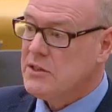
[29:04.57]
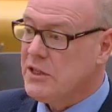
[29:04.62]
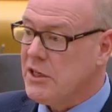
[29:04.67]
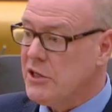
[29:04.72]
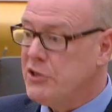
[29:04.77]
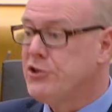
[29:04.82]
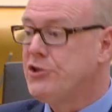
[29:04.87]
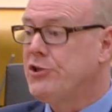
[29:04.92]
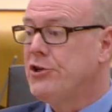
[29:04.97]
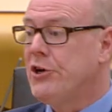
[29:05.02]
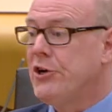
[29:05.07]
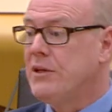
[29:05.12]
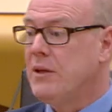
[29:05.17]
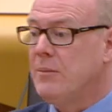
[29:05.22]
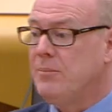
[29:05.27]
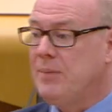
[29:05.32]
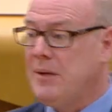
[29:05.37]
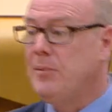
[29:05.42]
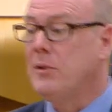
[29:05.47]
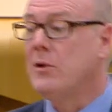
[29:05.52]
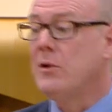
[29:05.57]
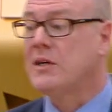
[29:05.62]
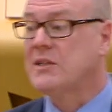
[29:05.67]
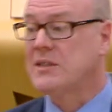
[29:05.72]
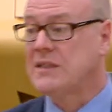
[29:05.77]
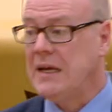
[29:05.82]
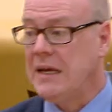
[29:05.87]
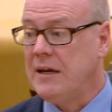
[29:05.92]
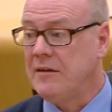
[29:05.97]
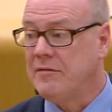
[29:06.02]
to ensure that people
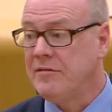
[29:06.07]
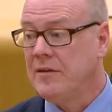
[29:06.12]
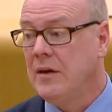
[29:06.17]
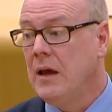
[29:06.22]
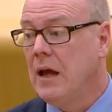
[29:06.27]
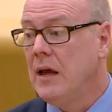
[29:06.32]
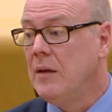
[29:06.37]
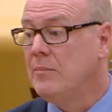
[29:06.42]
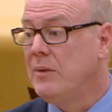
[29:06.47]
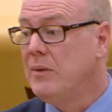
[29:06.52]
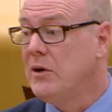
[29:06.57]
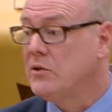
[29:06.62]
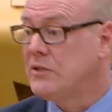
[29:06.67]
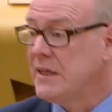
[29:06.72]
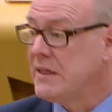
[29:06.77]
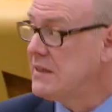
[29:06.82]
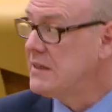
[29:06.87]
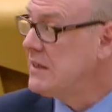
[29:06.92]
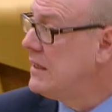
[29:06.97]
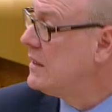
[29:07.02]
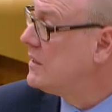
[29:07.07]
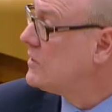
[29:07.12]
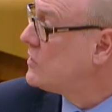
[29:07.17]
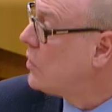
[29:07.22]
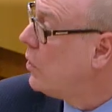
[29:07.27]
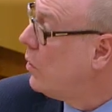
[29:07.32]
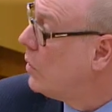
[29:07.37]
are safe in buildings here in